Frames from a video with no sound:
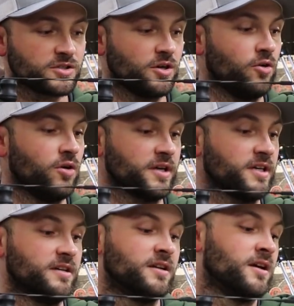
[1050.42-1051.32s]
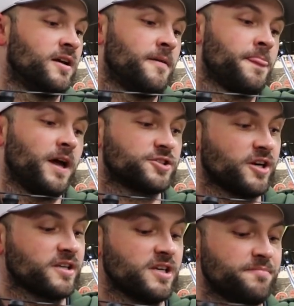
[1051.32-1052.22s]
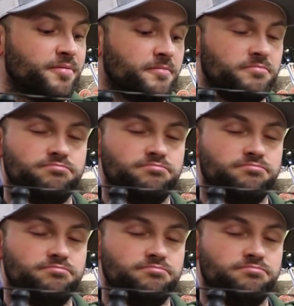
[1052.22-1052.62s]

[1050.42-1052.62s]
So again, I try to keep